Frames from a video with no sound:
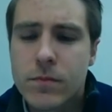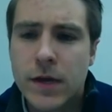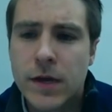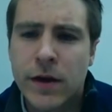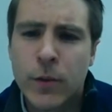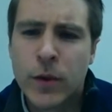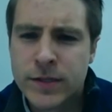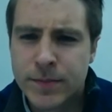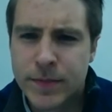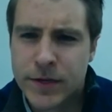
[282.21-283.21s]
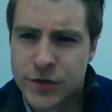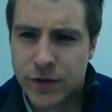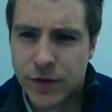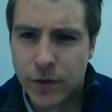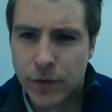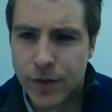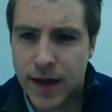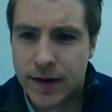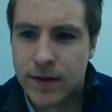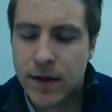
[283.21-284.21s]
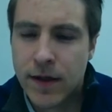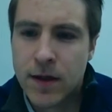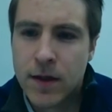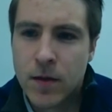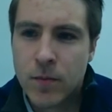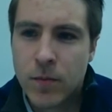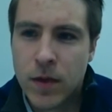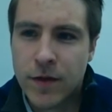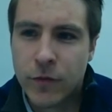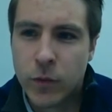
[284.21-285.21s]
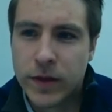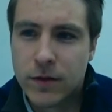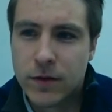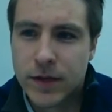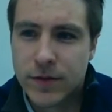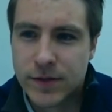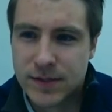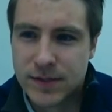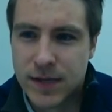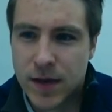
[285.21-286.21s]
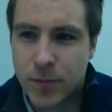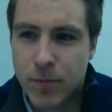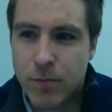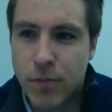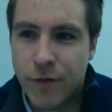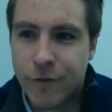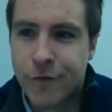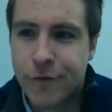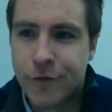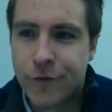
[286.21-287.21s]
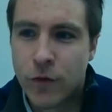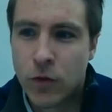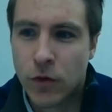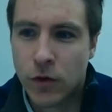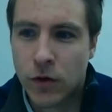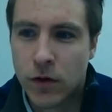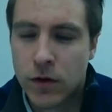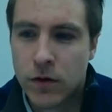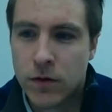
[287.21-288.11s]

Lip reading: Now I wanted to mention, though, that if we look at the step before